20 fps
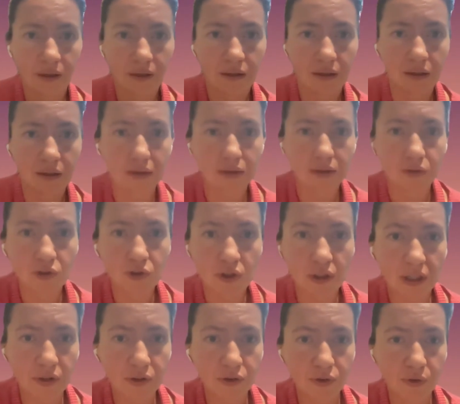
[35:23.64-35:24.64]

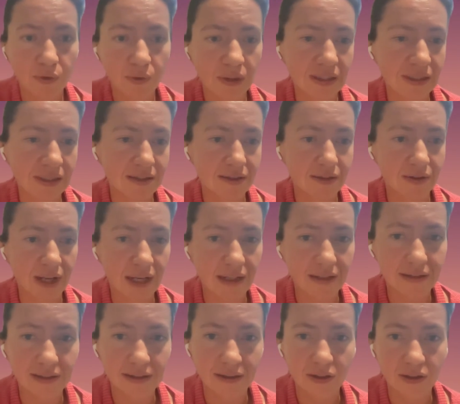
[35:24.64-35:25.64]
Ruxana, I don't know what is the
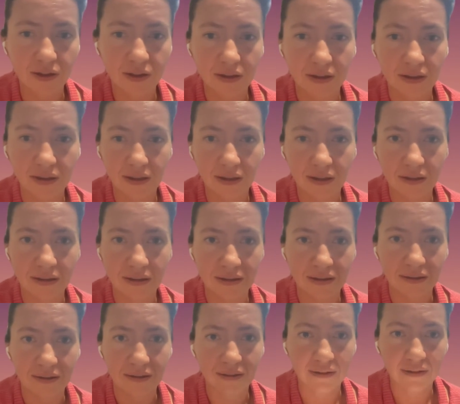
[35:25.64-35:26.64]
reality
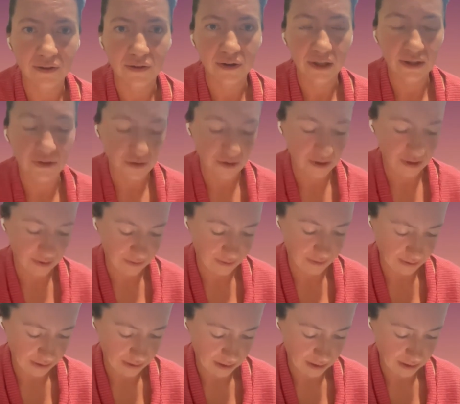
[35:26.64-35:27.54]
in your country.